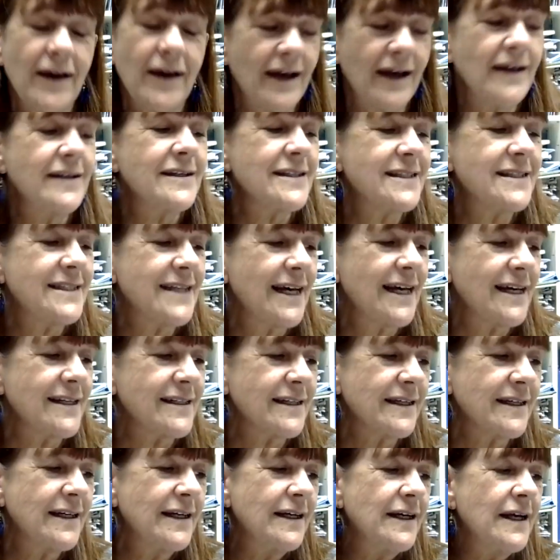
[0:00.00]
understand.
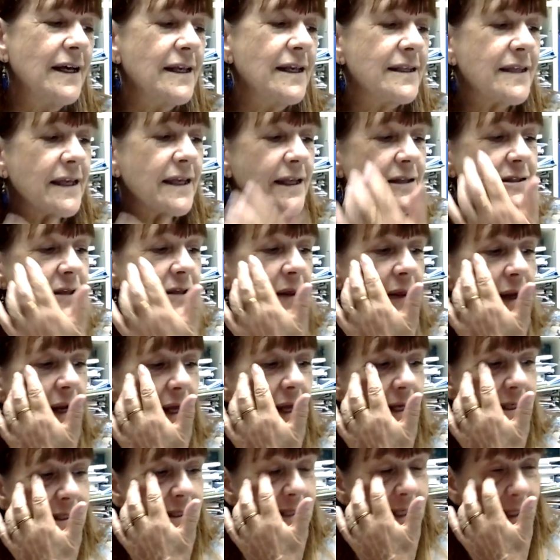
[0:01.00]
So, the
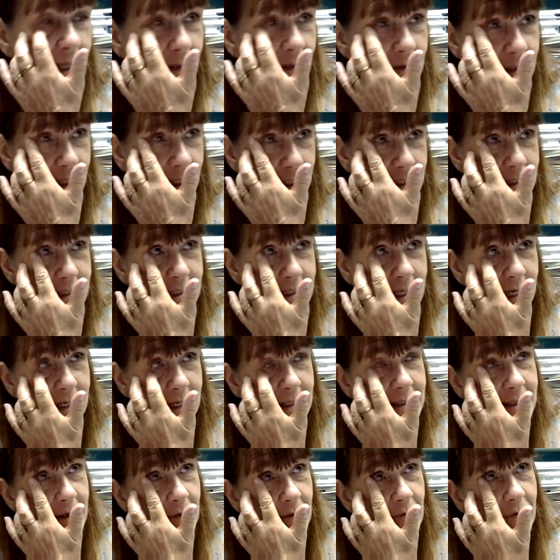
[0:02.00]
last thing I was going to say
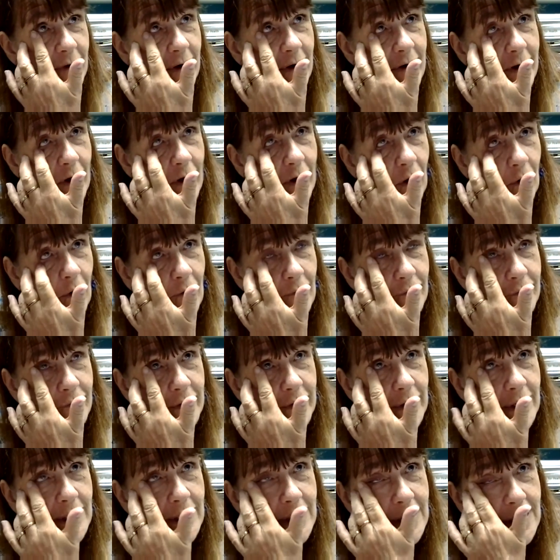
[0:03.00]
is that very
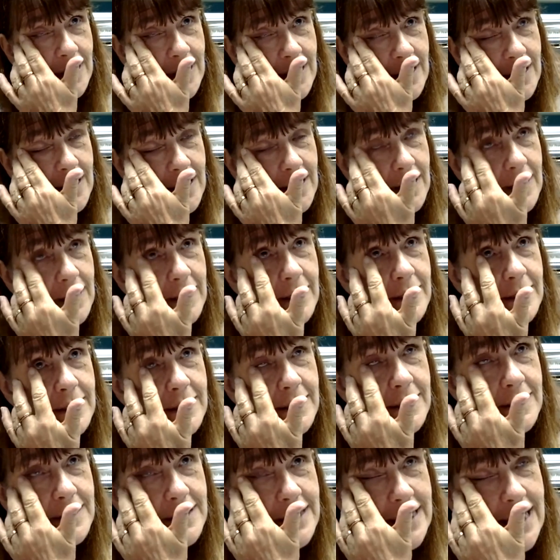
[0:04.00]
often
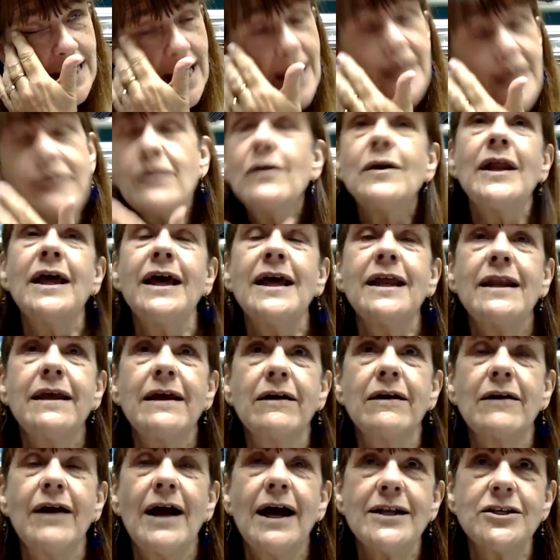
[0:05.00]
the
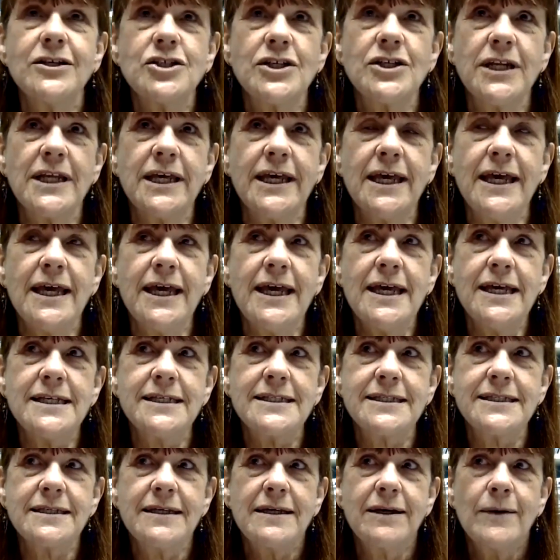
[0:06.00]
echolalia actually
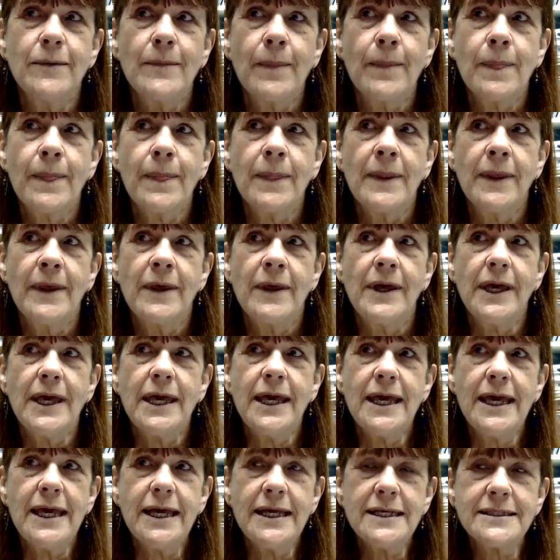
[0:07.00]
is
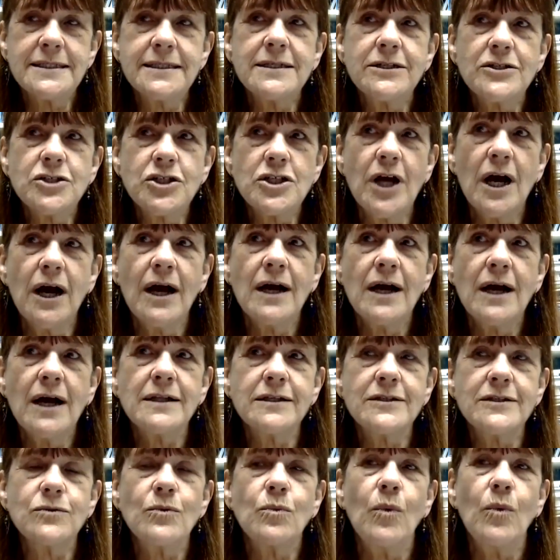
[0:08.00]
is the
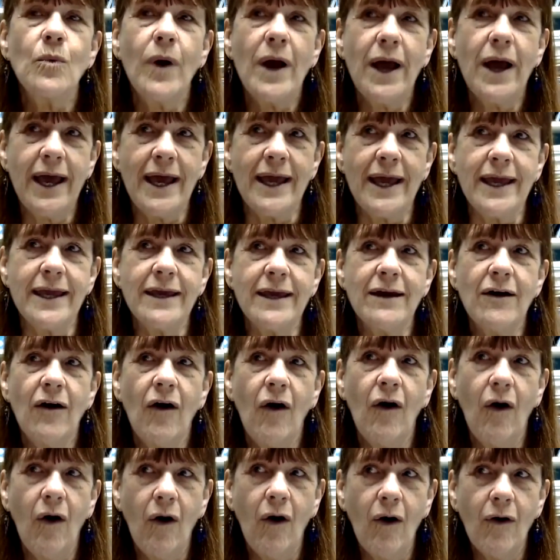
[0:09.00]
child's way
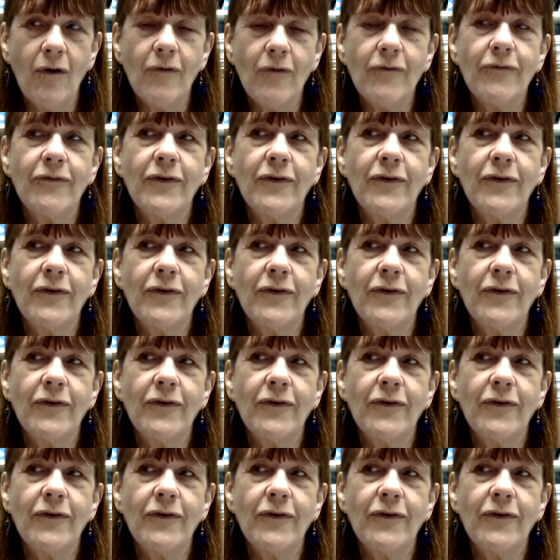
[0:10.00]
of